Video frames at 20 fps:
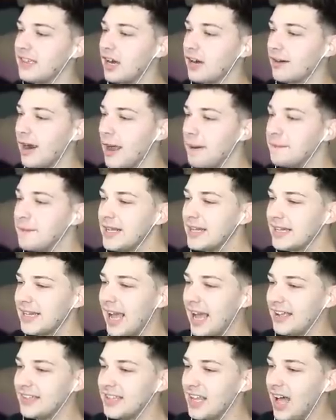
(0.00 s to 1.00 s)
All right,
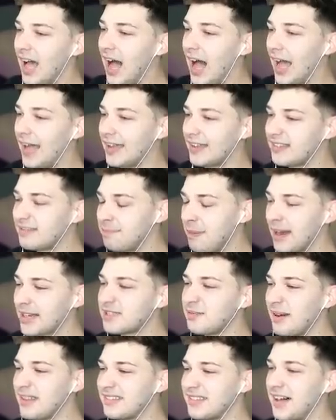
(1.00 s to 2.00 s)
guys, I
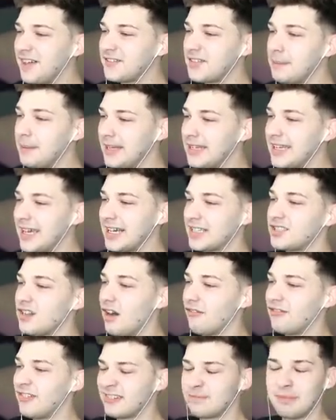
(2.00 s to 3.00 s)
expect myself to be kicked
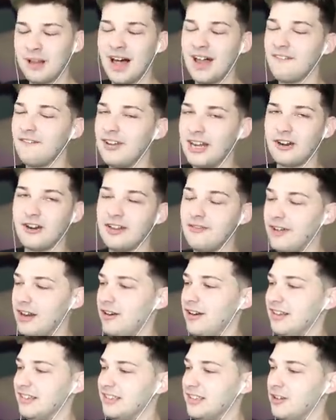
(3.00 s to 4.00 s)
off this pod very,
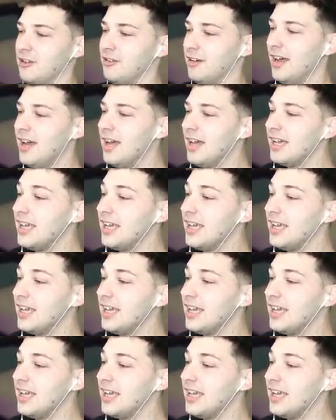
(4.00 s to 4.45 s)
very soon.